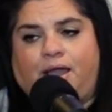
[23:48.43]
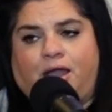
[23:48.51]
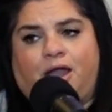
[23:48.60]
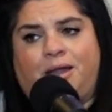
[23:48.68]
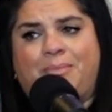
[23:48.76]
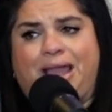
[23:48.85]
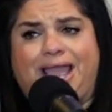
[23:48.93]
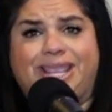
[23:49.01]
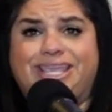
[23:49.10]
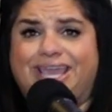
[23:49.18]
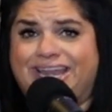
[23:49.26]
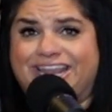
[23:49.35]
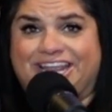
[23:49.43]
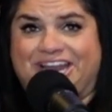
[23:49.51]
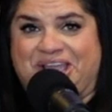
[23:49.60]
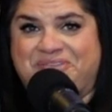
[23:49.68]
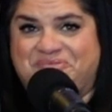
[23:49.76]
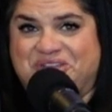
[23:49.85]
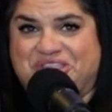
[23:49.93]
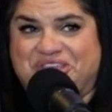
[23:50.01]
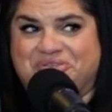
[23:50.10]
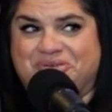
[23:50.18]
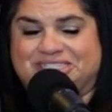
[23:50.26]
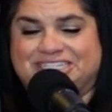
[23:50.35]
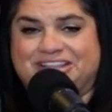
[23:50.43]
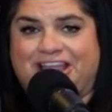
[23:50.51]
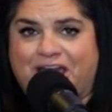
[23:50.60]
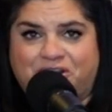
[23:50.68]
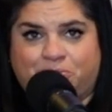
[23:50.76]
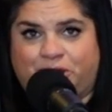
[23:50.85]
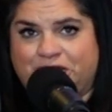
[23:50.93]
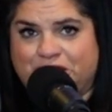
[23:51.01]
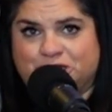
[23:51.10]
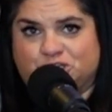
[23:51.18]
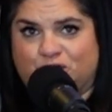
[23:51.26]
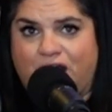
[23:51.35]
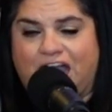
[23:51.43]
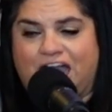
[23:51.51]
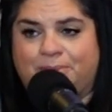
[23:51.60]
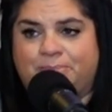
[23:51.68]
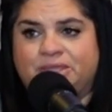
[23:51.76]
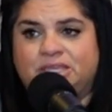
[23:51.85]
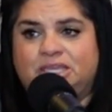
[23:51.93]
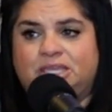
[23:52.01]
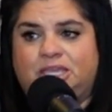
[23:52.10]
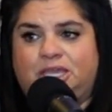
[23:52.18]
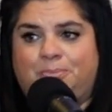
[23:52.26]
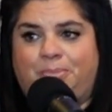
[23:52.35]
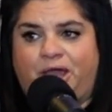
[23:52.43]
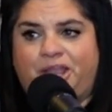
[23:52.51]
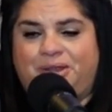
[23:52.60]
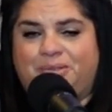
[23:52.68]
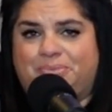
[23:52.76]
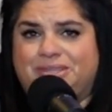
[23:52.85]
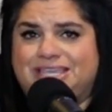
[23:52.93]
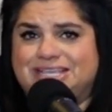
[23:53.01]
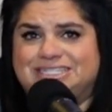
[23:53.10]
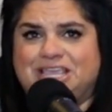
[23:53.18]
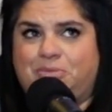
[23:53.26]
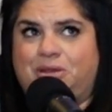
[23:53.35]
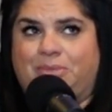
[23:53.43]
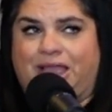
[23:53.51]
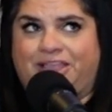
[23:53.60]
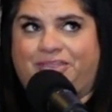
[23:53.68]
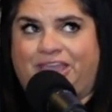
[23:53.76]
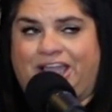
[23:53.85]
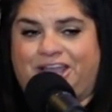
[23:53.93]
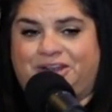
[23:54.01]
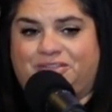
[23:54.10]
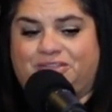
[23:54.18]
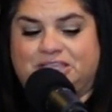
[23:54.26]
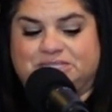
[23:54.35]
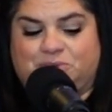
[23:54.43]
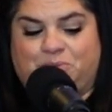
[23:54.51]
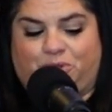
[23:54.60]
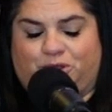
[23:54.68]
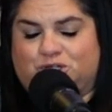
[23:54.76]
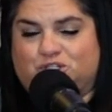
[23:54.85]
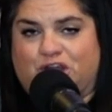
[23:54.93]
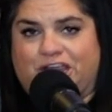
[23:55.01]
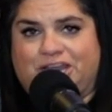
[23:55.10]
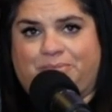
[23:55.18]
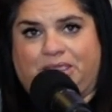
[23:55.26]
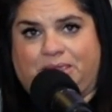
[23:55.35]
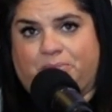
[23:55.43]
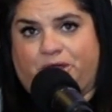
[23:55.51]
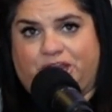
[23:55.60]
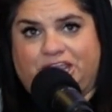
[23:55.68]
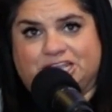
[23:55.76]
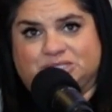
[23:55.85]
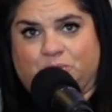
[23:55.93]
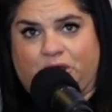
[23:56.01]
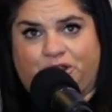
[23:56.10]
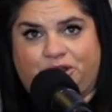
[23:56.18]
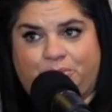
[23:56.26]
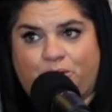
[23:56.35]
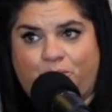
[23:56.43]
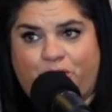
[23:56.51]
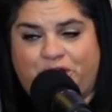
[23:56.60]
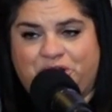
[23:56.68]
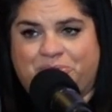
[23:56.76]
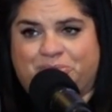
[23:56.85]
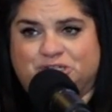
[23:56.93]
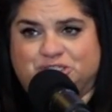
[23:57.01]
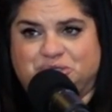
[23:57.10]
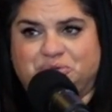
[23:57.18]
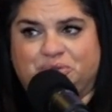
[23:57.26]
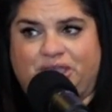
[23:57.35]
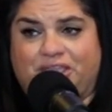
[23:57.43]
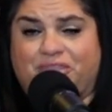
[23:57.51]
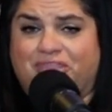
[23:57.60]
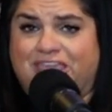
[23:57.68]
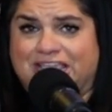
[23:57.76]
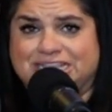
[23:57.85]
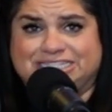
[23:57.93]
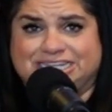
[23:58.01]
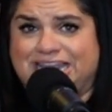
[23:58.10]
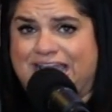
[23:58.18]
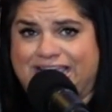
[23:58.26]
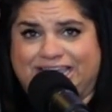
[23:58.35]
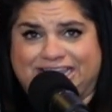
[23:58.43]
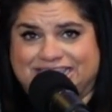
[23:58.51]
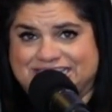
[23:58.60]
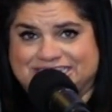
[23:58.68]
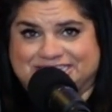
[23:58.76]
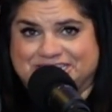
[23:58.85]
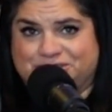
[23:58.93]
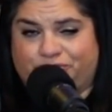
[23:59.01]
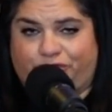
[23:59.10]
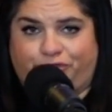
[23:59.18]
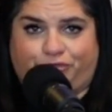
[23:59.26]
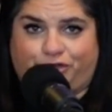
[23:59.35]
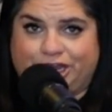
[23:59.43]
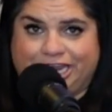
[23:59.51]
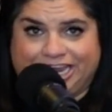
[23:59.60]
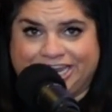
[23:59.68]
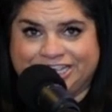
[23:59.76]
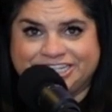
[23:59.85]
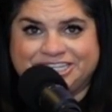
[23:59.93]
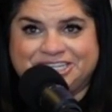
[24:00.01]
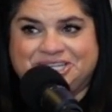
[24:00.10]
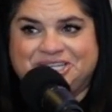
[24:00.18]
I get it. I'm with you. It's a lot of money to drop. But please keep in mind that these people are trying to make money as well. Number one. Number two, like they did not get these things for free.